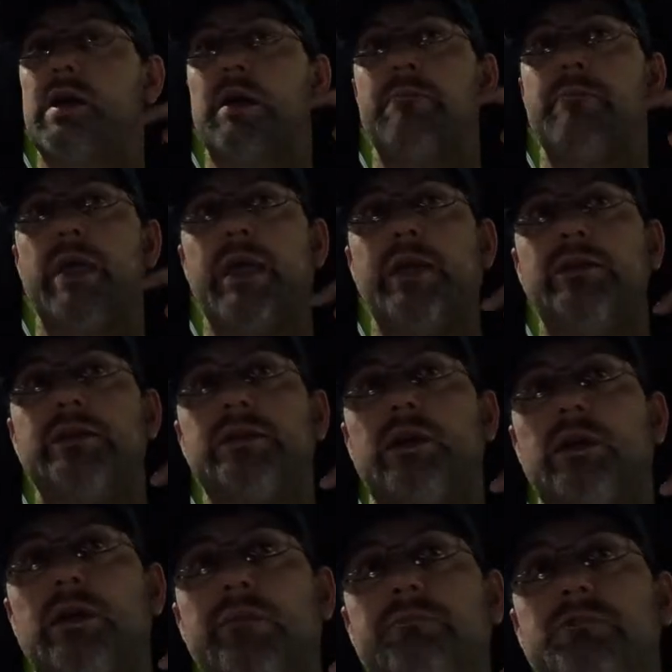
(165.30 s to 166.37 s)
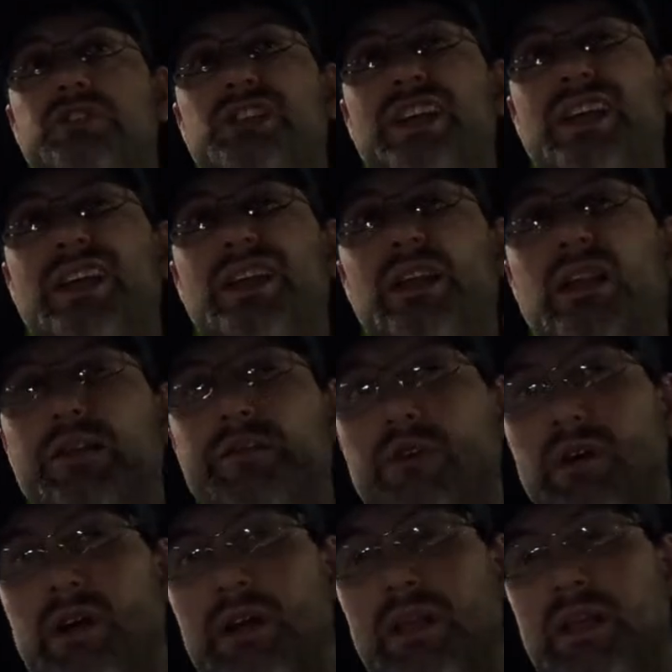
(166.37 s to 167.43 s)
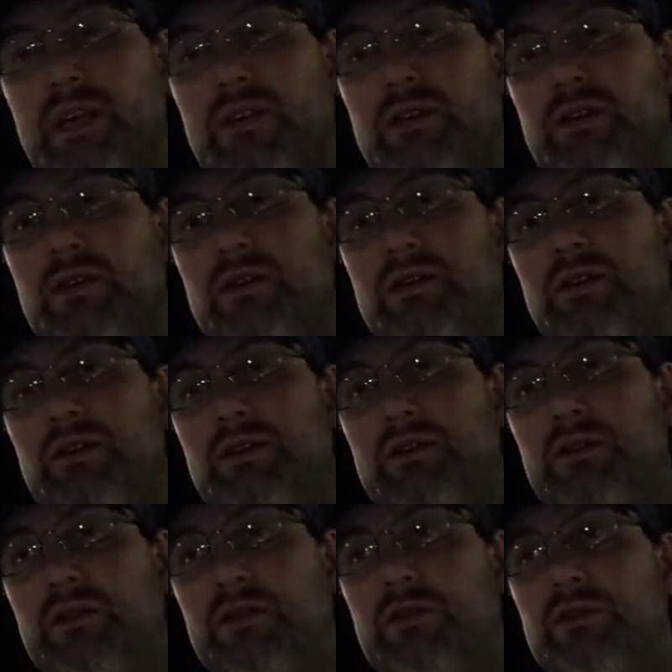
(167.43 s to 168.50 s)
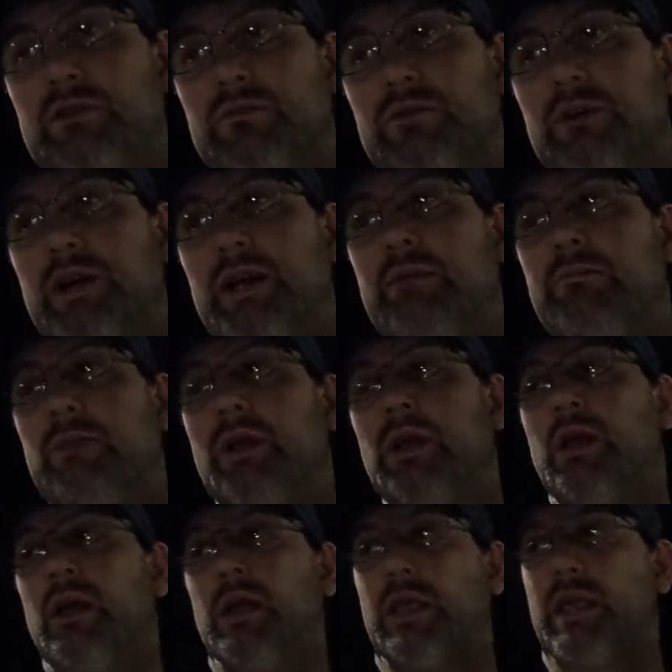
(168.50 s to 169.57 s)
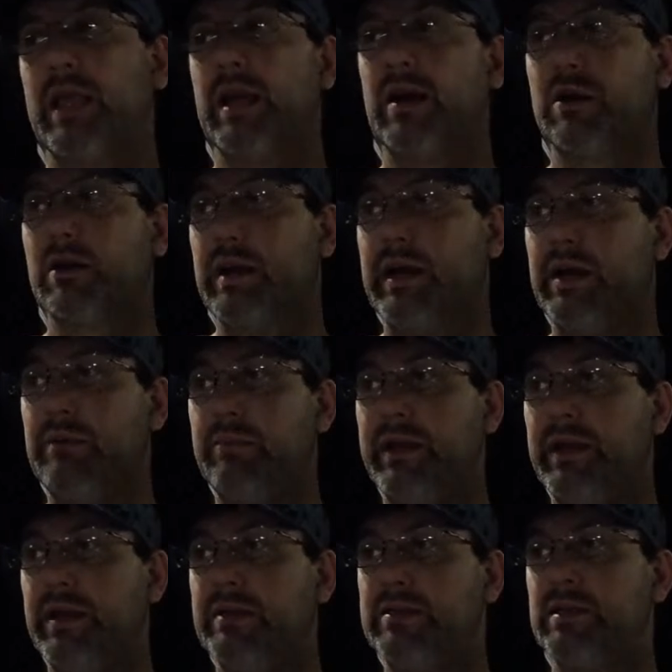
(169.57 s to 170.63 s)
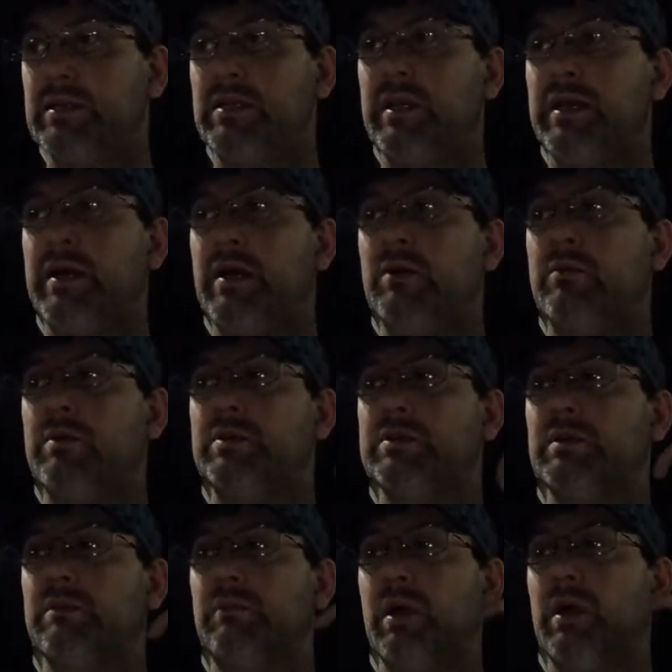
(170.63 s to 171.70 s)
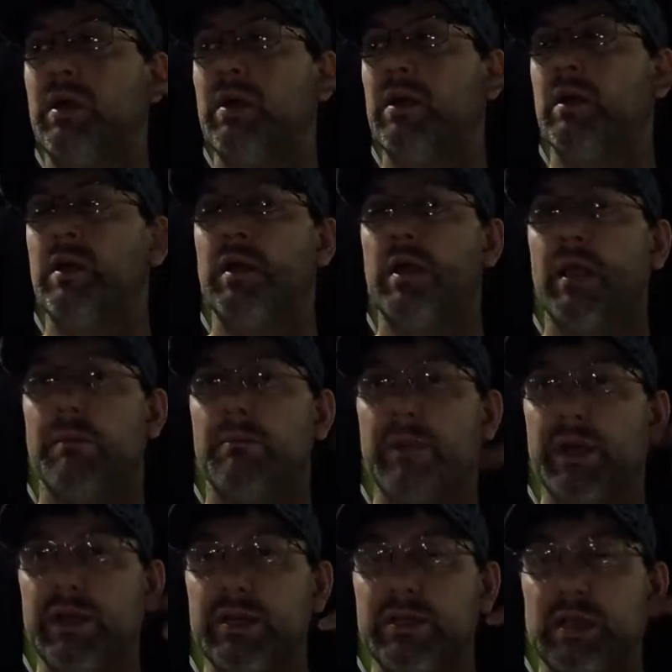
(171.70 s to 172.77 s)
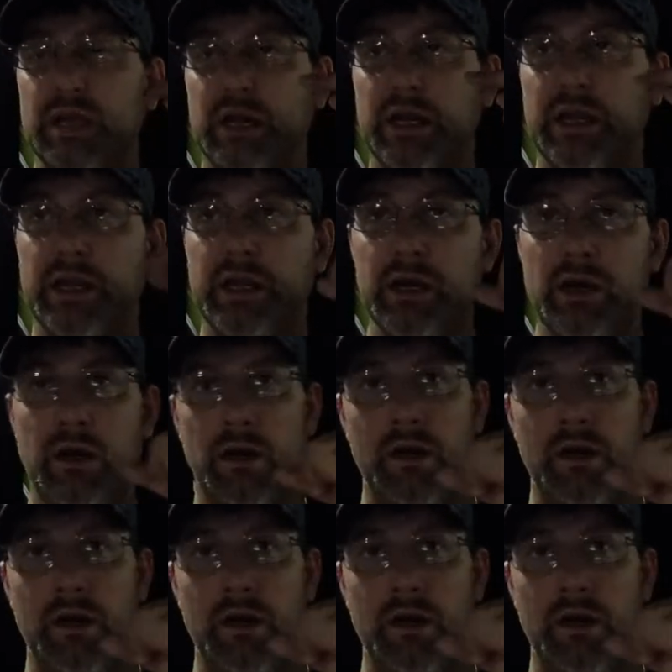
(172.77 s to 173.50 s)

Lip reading: made some chicken liver and gizzards. Threw some can of green beans in there with some minced onion.